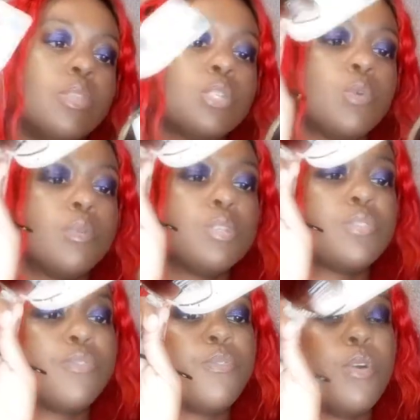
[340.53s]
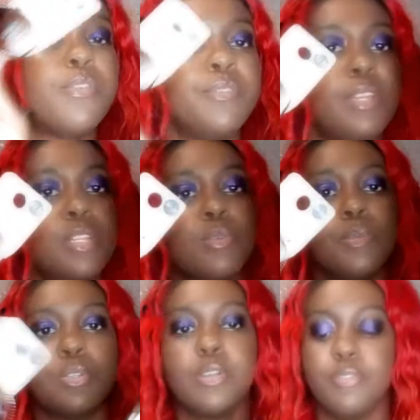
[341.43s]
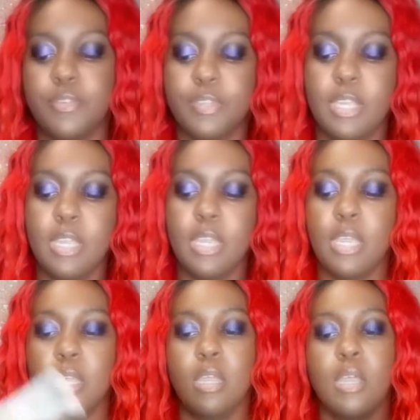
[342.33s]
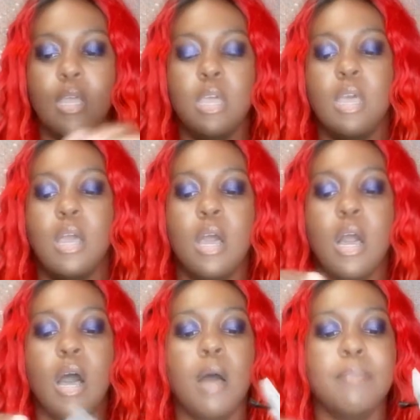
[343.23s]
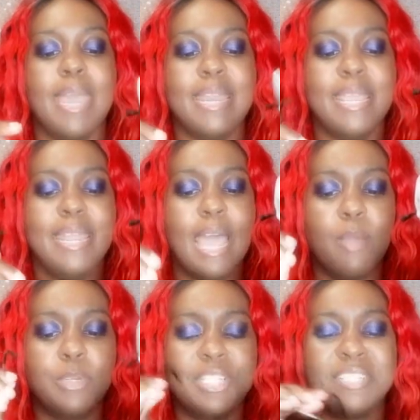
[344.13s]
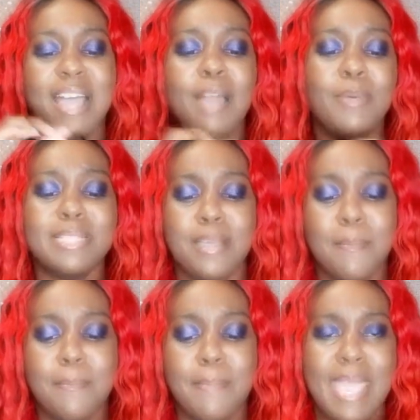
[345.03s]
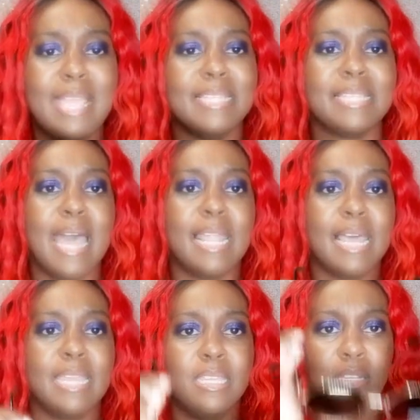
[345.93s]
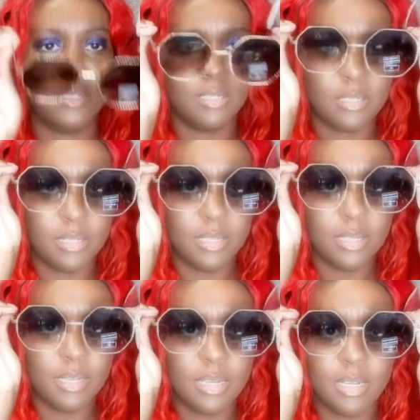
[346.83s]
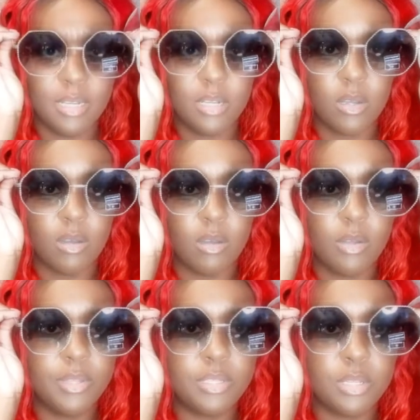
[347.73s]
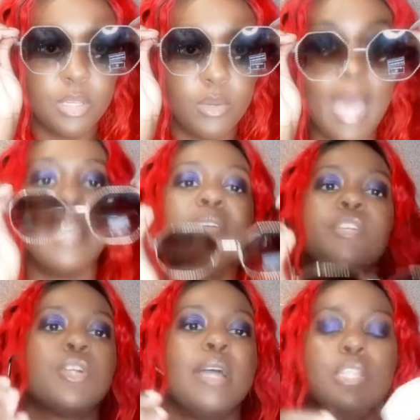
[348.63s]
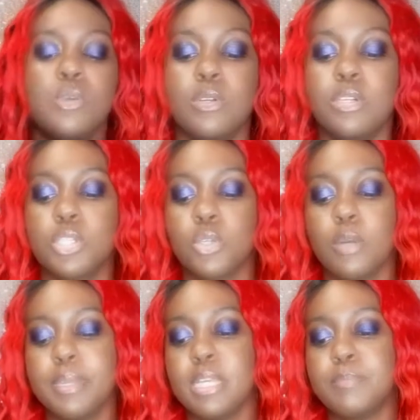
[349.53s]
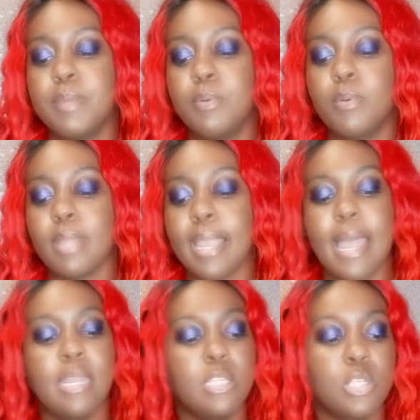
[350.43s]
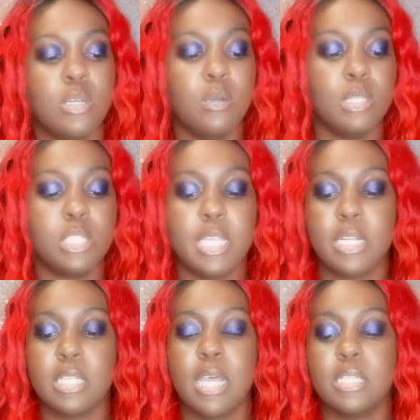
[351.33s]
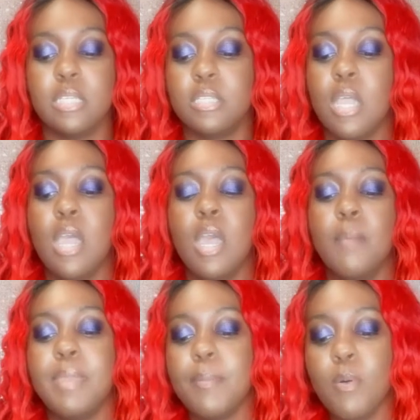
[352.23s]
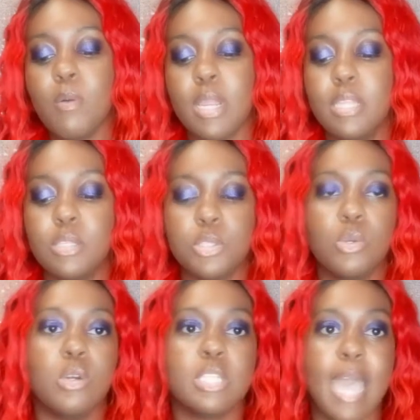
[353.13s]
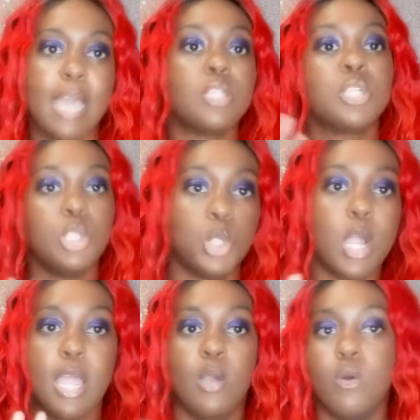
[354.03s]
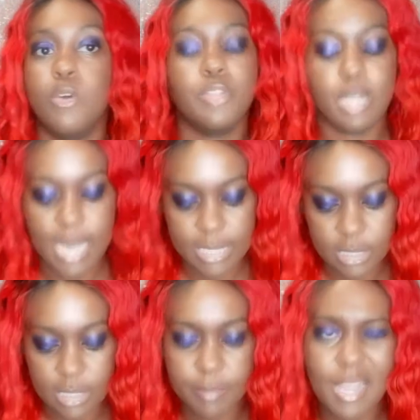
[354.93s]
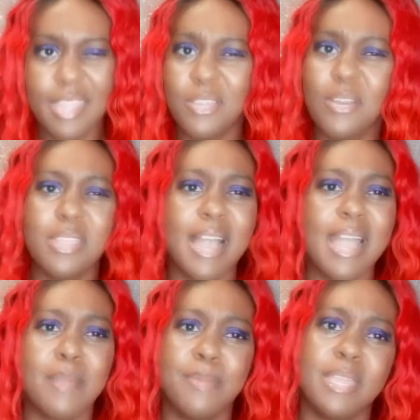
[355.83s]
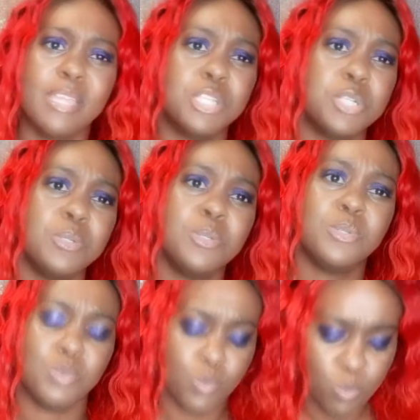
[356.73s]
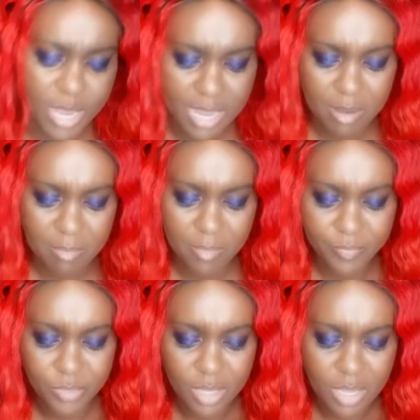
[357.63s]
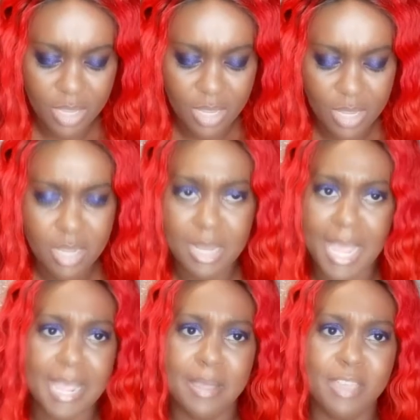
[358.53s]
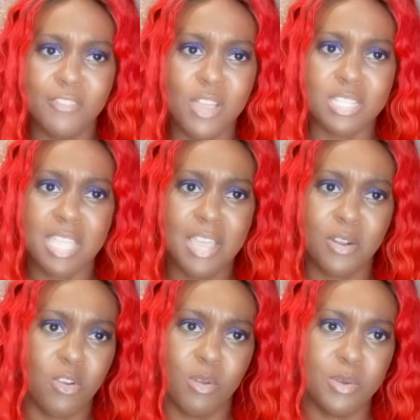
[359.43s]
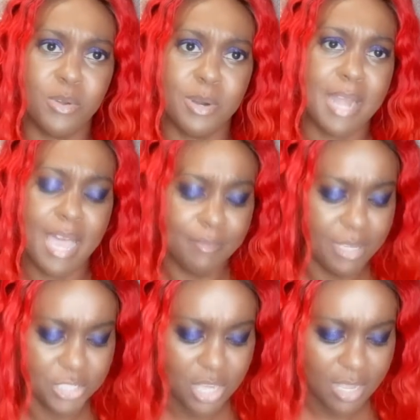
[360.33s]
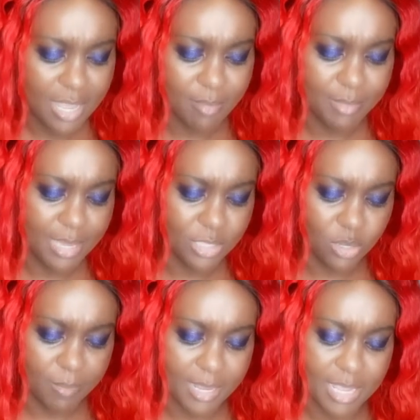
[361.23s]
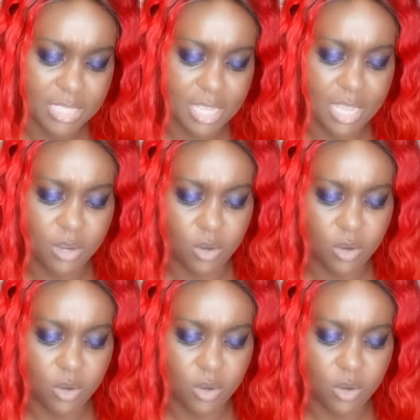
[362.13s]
this one was 450, this one was 350. Um, and then I was just, I was amazed that like, Oh, these are cute. I didn't even try these on in the store because people, like, I need to sanitize these. People were in the stores actually trying on the glasses. I'm like, you know, y'all got to pick and choose when, like, if y'all scared of Corona or not. Because y'all can't be talking about y'all scared